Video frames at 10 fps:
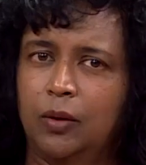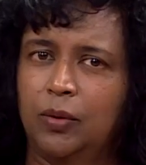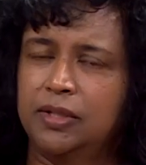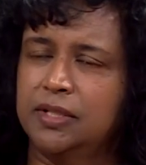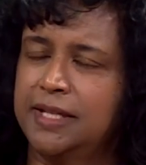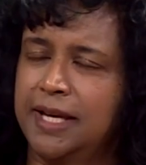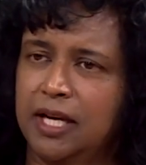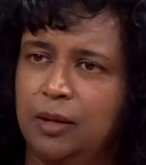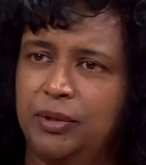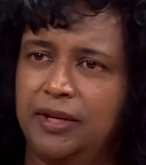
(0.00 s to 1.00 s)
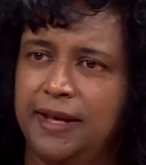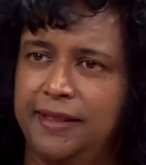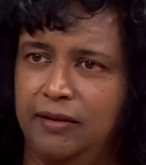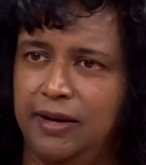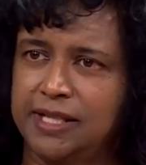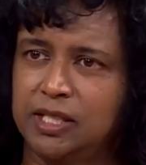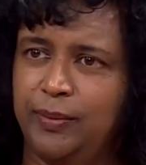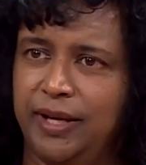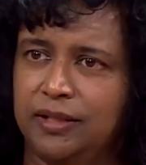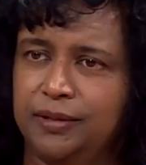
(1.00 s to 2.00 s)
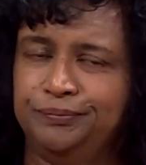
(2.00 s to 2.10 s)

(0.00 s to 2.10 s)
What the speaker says: want to take up another aspect.